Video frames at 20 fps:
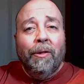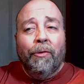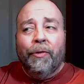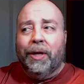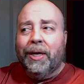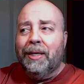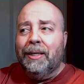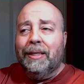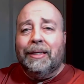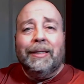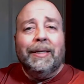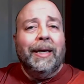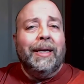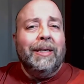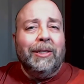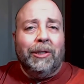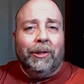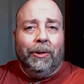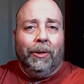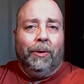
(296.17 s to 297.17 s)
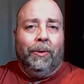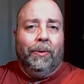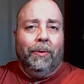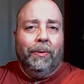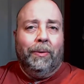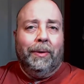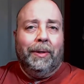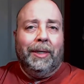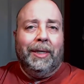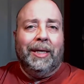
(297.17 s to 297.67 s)
then say so.
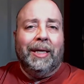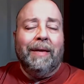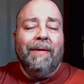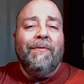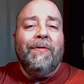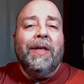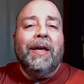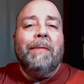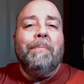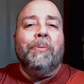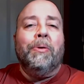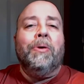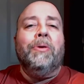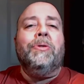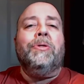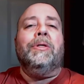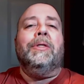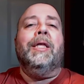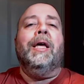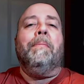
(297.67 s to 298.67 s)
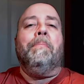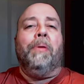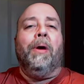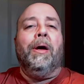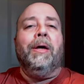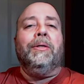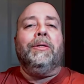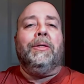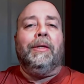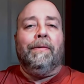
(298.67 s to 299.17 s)
Give that person that
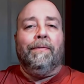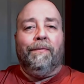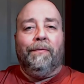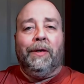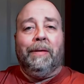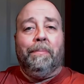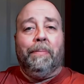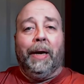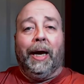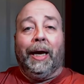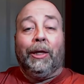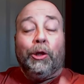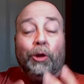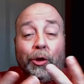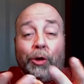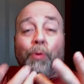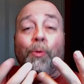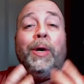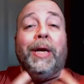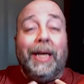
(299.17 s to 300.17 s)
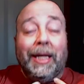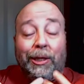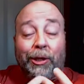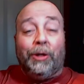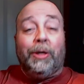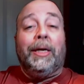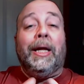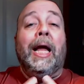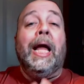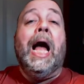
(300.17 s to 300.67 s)
positive feedback. Look what
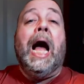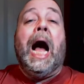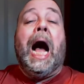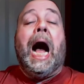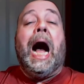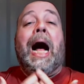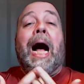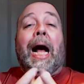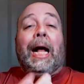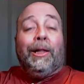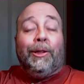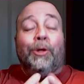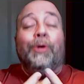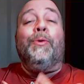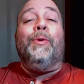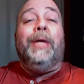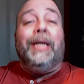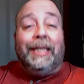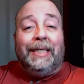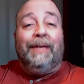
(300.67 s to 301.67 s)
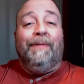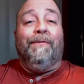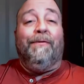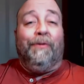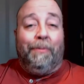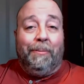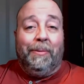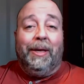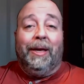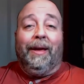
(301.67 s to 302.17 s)
look uh, look what it did
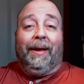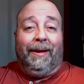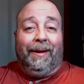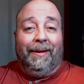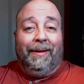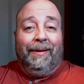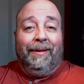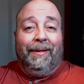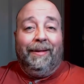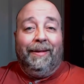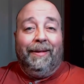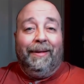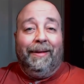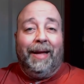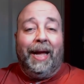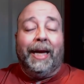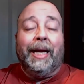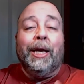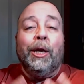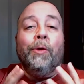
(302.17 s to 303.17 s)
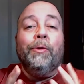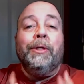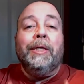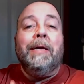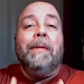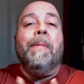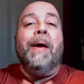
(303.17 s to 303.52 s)
for me. I can only